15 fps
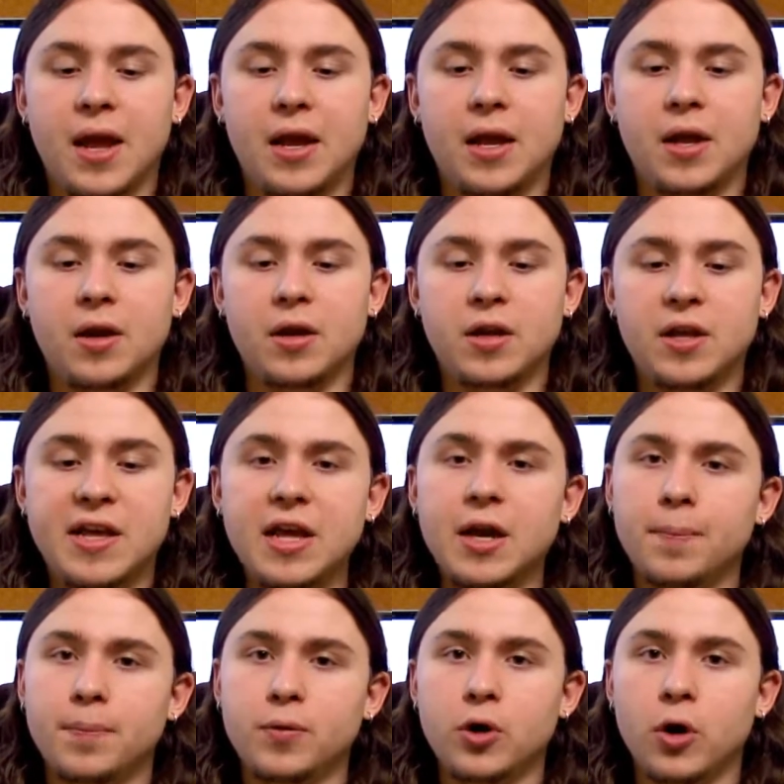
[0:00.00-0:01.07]
And he
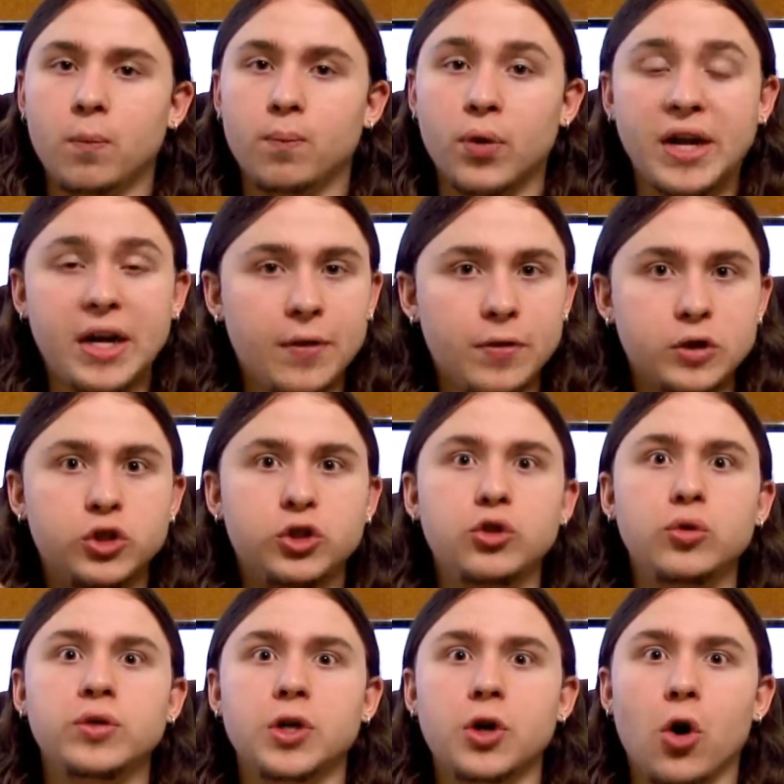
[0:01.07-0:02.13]
ended up, you know, bringing out the
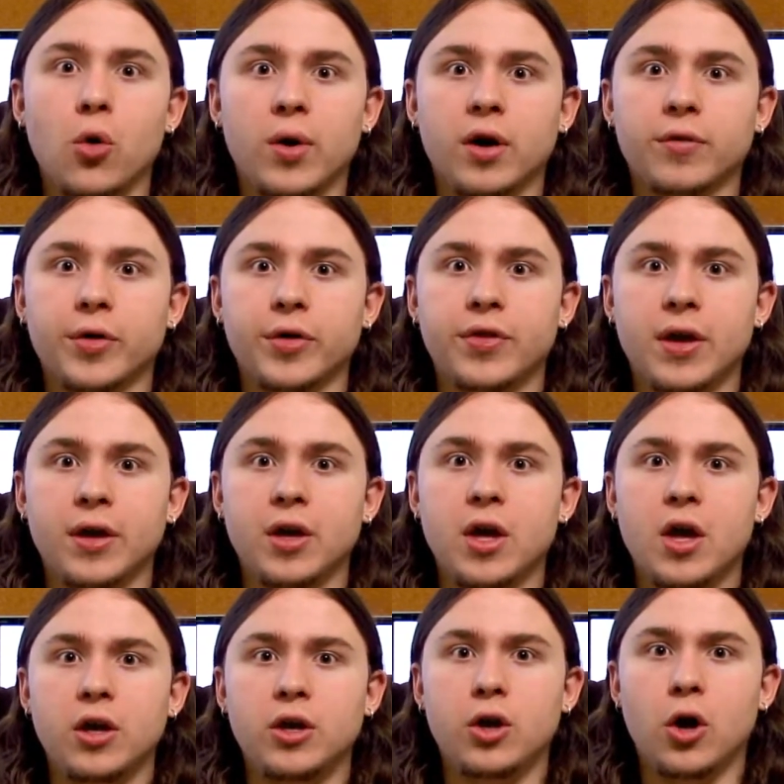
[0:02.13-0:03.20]
Susanoo and everything.
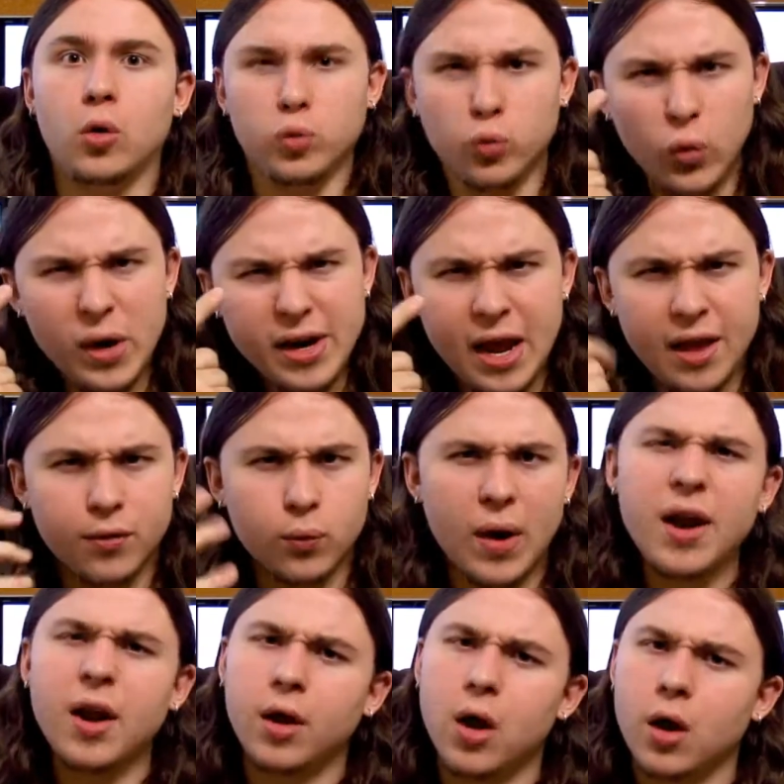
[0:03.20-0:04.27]
You know, when he had the
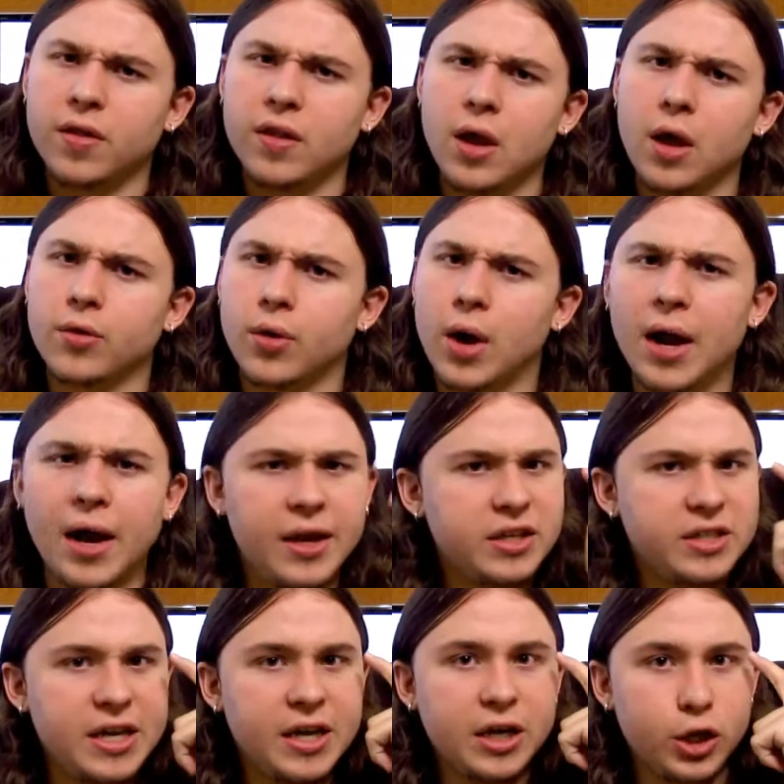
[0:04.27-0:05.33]
Rinnegan the other eye, I
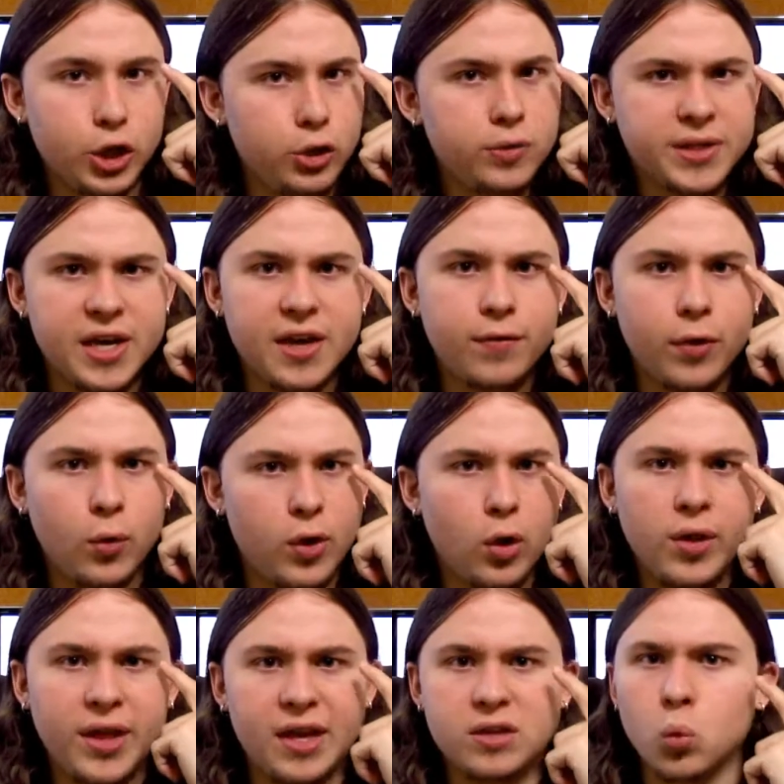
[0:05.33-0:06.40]
guess he could use it even though
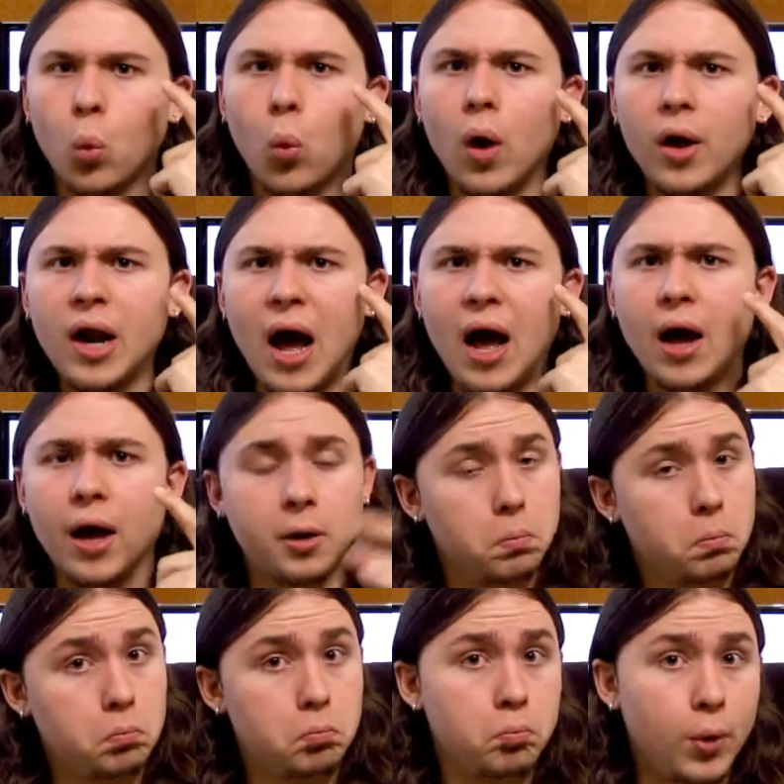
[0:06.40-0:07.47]
he only has one eye.
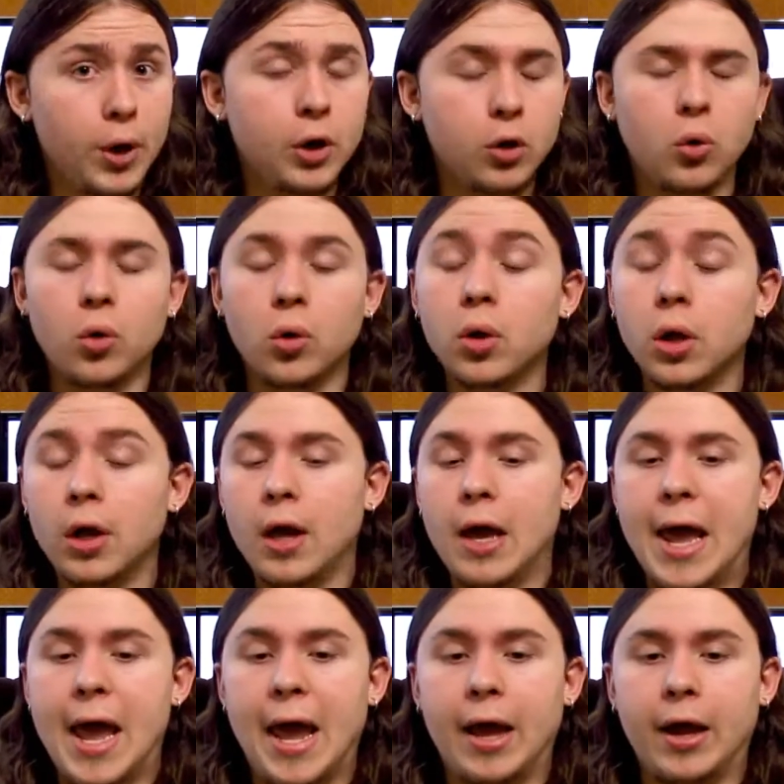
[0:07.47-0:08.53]
Pretty cool.
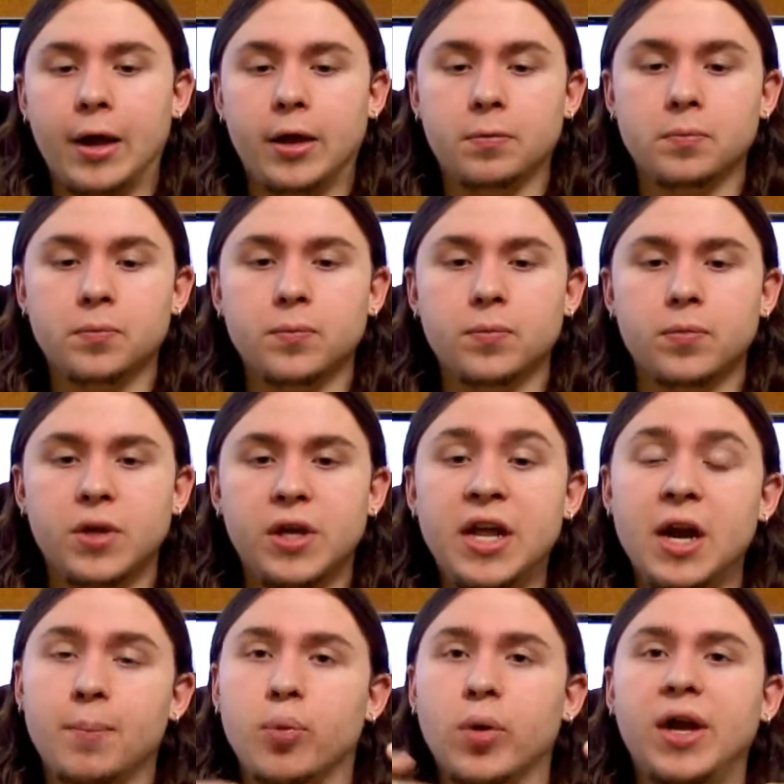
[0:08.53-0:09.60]
And
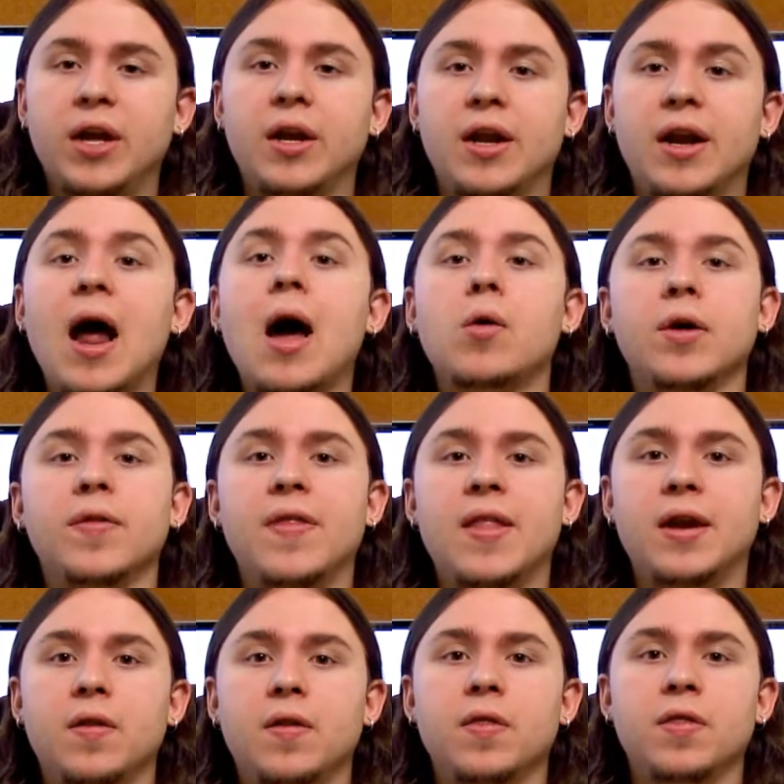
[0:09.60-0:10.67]
he ended up bringing it out,
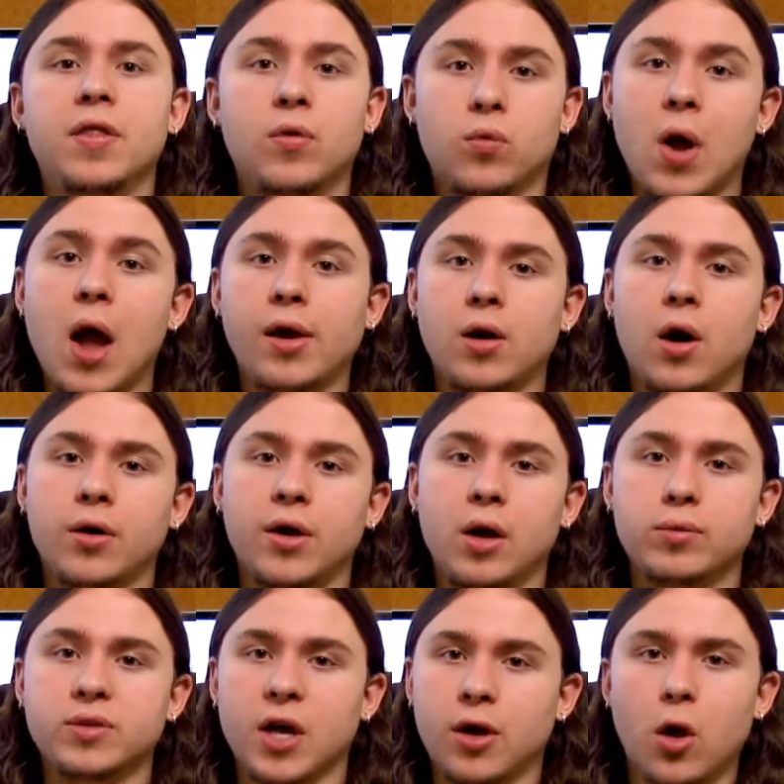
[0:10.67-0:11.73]
then the
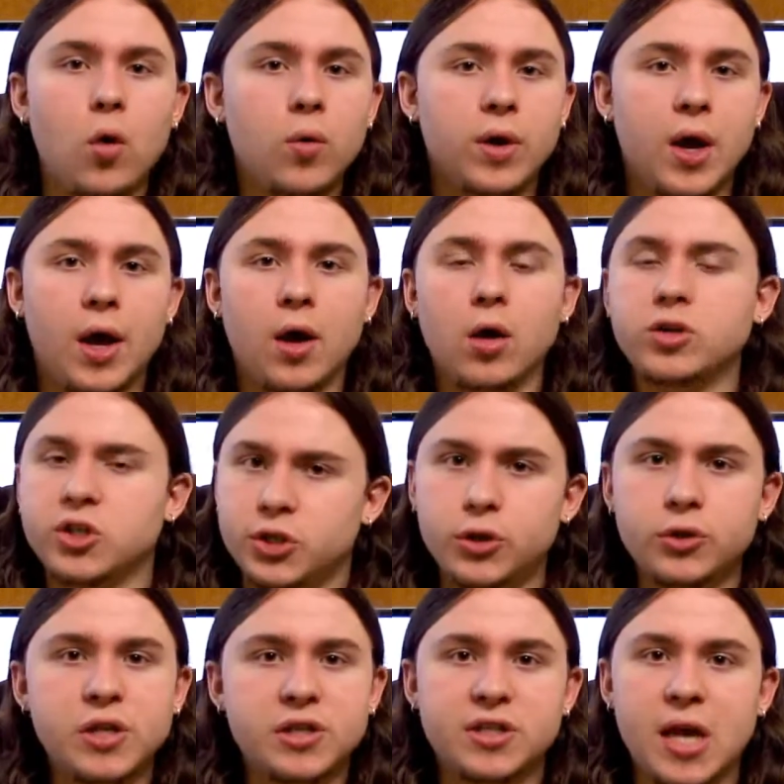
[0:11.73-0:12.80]
Raikage was like, okay, I'll
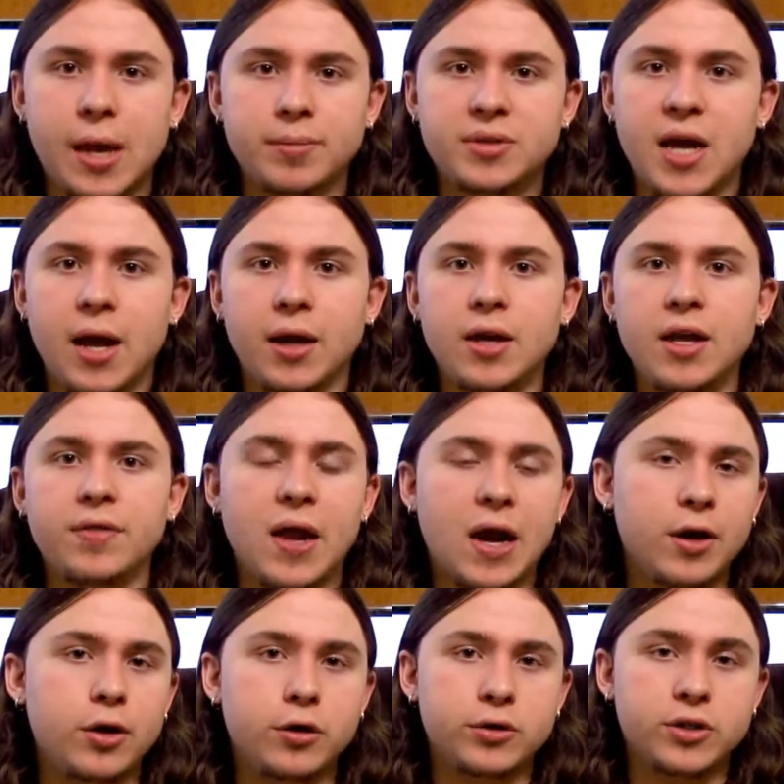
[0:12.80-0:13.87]
just use the same technique
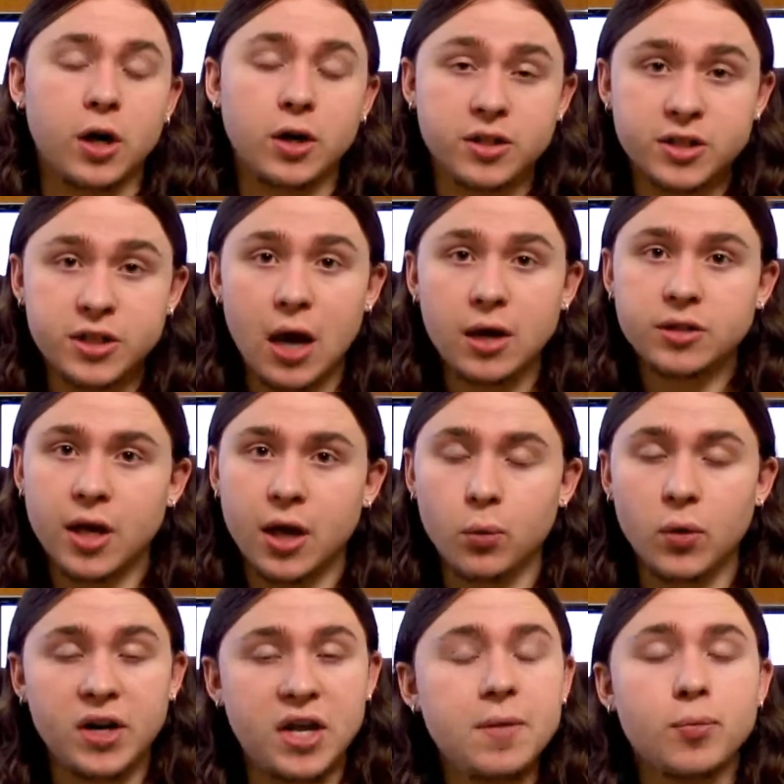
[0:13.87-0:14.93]
that I used on
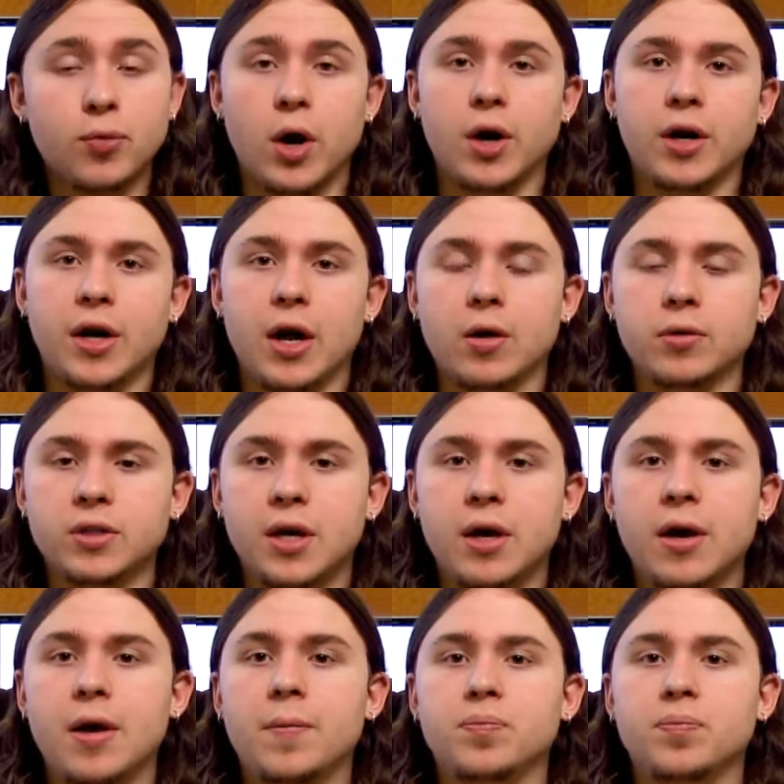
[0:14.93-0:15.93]
Sasuke when he brought it out.